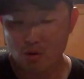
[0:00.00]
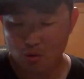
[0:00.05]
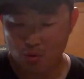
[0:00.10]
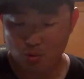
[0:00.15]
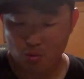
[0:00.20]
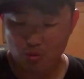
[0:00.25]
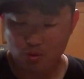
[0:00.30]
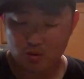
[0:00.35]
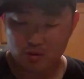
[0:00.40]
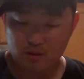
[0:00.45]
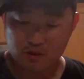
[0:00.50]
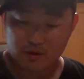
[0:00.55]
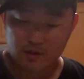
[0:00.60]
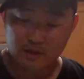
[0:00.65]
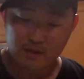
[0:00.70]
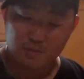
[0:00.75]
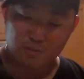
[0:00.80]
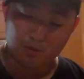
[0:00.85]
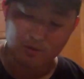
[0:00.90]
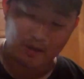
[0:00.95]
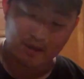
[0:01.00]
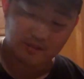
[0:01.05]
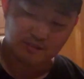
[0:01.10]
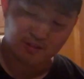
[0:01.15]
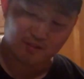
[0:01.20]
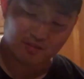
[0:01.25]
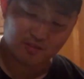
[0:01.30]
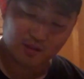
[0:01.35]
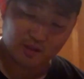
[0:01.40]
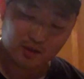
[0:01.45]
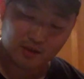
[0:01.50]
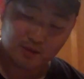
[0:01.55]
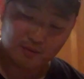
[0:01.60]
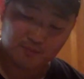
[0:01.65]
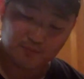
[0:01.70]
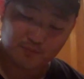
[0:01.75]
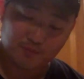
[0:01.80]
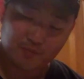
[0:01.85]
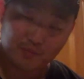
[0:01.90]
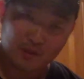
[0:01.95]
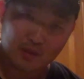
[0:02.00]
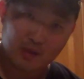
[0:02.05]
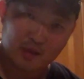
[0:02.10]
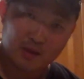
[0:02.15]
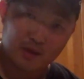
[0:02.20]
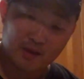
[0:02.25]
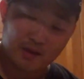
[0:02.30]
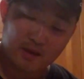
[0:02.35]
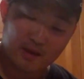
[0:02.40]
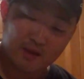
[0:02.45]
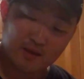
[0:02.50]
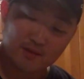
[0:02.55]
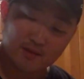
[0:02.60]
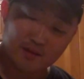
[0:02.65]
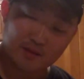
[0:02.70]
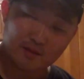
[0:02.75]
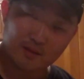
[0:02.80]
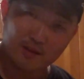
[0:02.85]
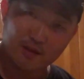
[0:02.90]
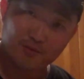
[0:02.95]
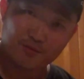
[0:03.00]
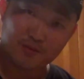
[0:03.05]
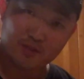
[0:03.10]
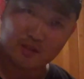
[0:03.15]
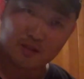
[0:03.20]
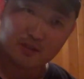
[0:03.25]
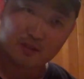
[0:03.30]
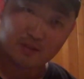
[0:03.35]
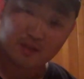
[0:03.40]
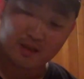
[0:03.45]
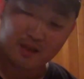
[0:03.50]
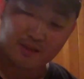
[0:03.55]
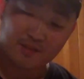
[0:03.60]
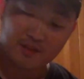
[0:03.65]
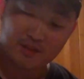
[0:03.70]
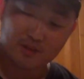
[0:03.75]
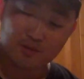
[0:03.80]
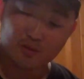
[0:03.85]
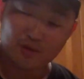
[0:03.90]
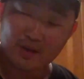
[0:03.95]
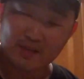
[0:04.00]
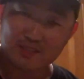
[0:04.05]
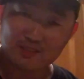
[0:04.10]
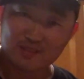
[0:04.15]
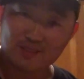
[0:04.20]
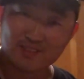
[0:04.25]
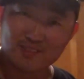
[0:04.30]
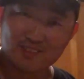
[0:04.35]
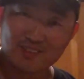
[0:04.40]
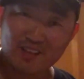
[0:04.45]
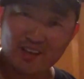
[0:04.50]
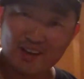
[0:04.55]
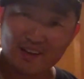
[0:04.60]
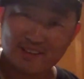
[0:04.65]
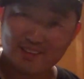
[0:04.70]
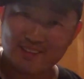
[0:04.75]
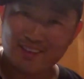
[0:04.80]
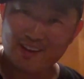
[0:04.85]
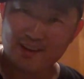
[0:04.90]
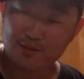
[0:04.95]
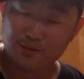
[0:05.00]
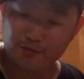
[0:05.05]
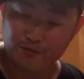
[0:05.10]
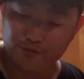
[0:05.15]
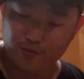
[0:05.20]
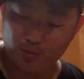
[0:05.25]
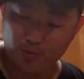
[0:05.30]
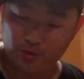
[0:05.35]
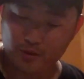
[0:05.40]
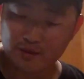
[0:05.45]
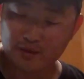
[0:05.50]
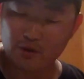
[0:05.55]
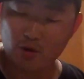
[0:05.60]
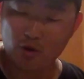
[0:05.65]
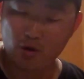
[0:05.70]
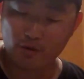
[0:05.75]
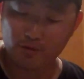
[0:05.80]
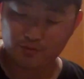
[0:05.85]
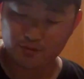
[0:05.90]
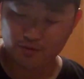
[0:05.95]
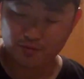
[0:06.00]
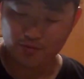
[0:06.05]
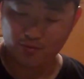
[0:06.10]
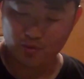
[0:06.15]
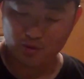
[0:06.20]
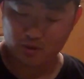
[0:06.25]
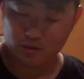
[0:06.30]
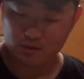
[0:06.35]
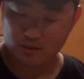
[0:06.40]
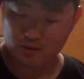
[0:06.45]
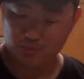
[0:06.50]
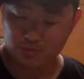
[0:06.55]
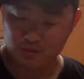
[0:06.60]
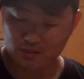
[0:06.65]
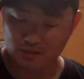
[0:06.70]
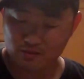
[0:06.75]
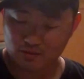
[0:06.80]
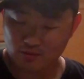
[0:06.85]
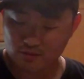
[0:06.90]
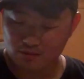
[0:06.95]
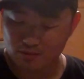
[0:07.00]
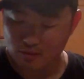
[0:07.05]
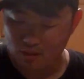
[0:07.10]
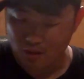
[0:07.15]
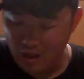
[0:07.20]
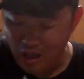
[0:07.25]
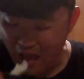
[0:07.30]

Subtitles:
or you can actually stick it and then lift it, and then it'll actually slide down the fork and off the fork. But this is,